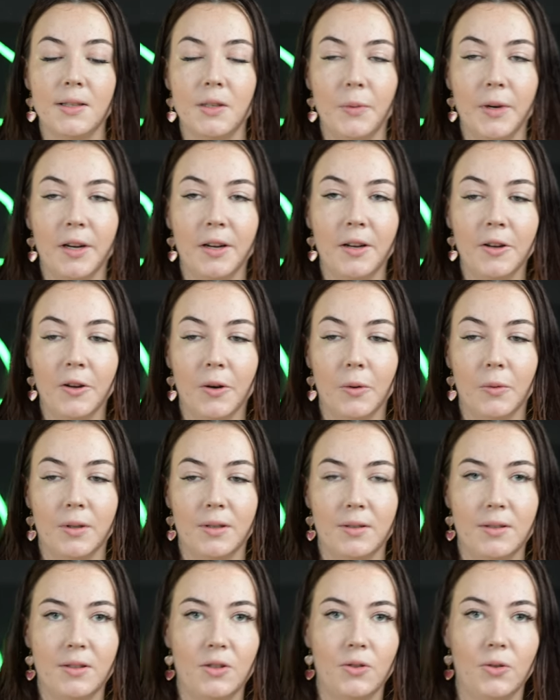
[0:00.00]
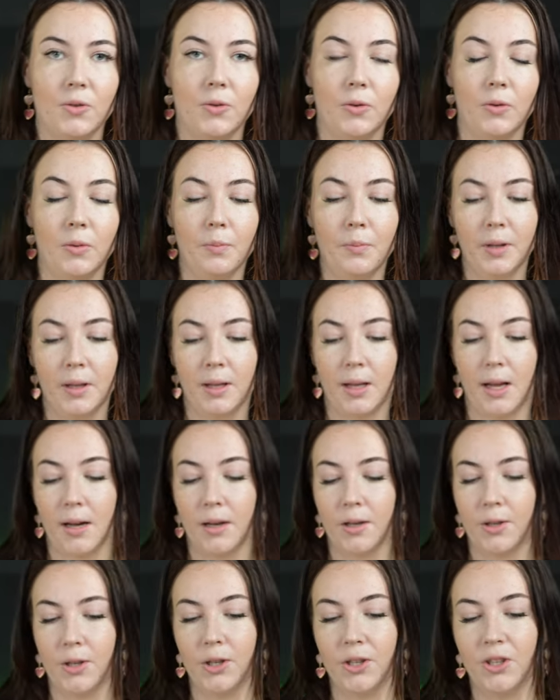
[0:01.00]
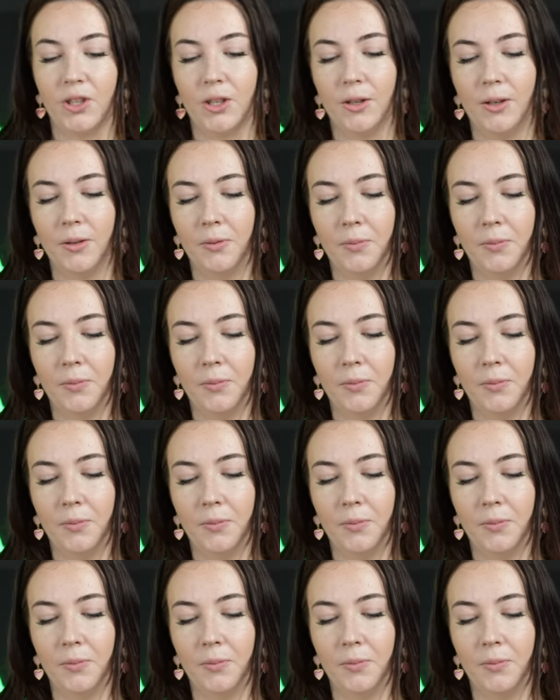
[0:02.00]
We're going to go on to blush.